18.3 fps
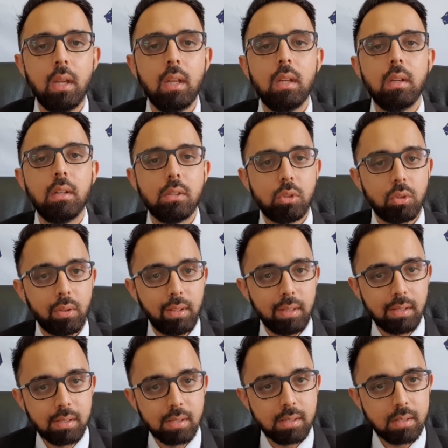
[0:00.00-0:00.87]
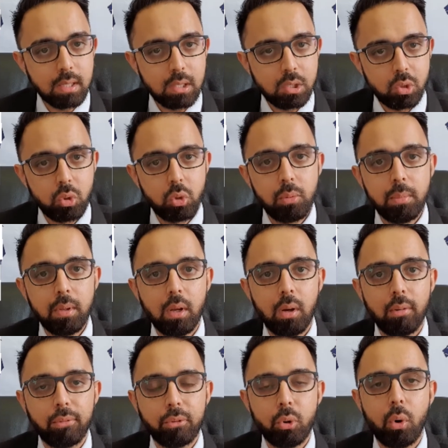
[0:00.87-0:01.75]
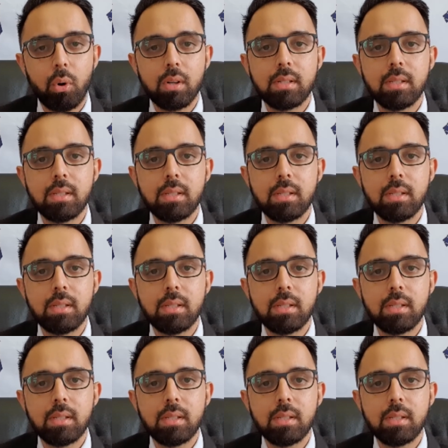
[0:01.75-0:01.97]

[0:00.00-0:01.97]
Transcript: So this is assuming, of course,